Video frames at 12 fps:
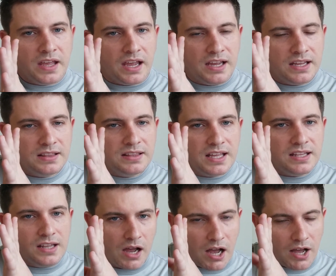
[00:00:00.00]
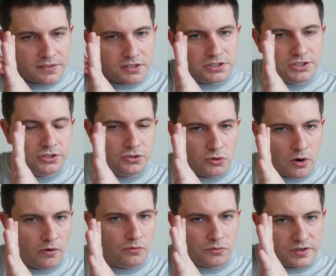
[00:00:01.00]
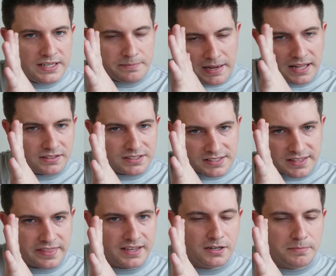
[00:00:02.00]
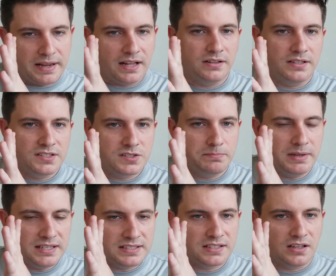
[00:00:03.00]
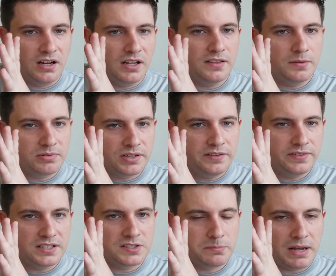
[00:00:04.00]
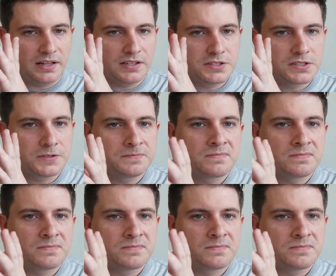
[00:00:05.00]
and then other two rebalance their balance based on the previous balance.